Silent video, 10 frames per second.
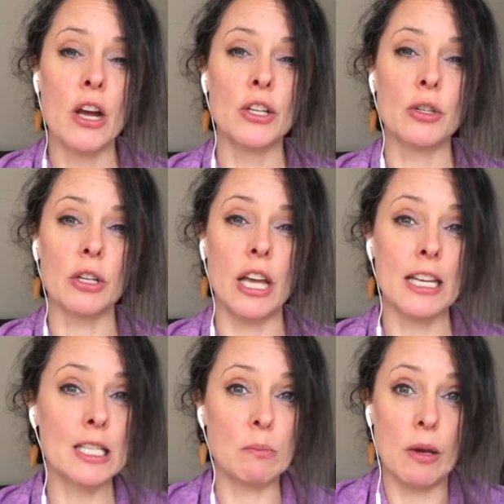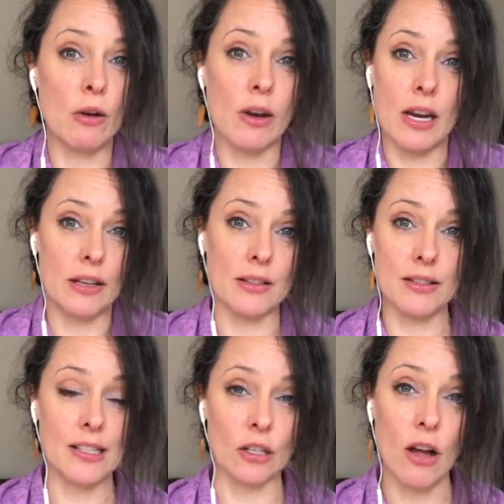to experience
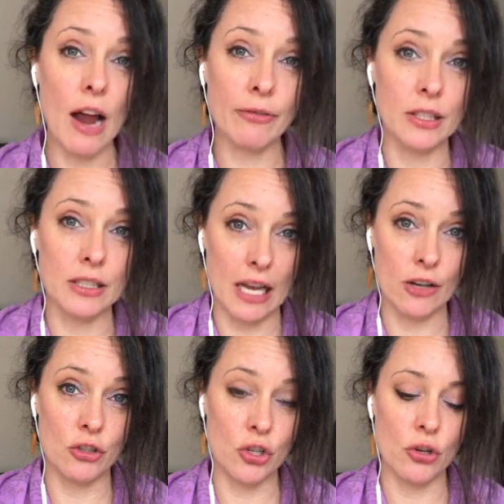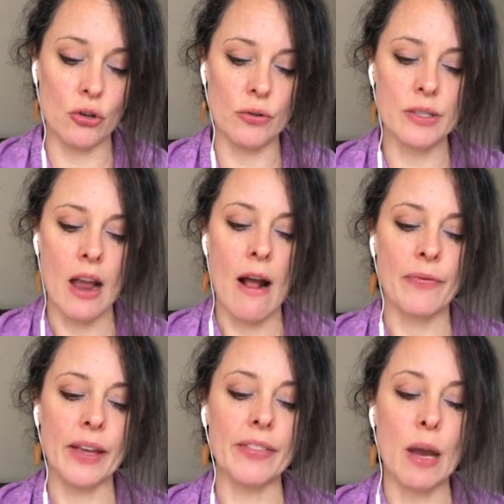the life that they choose
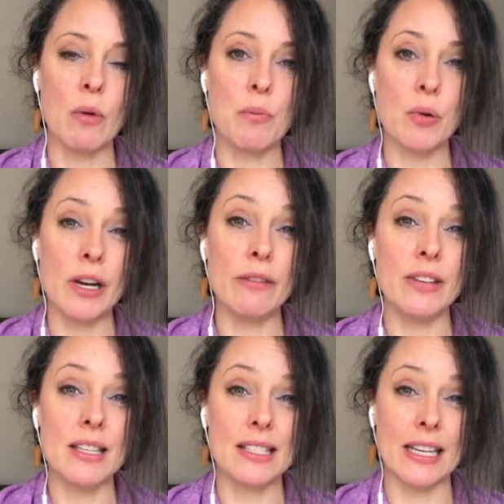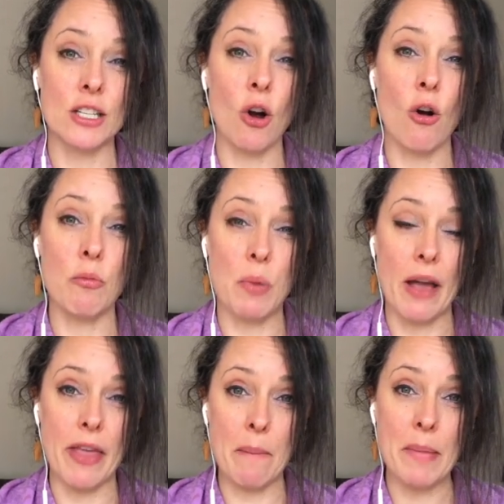than they were previously told by
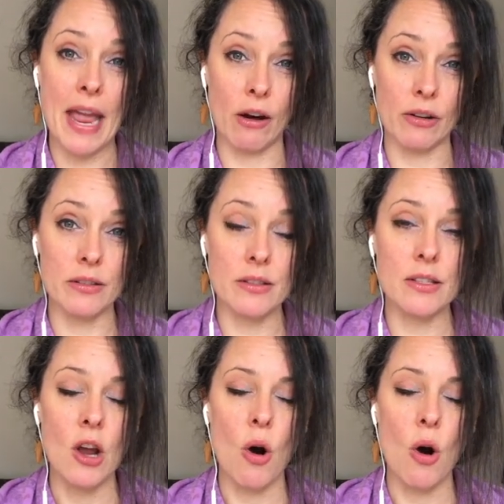their parents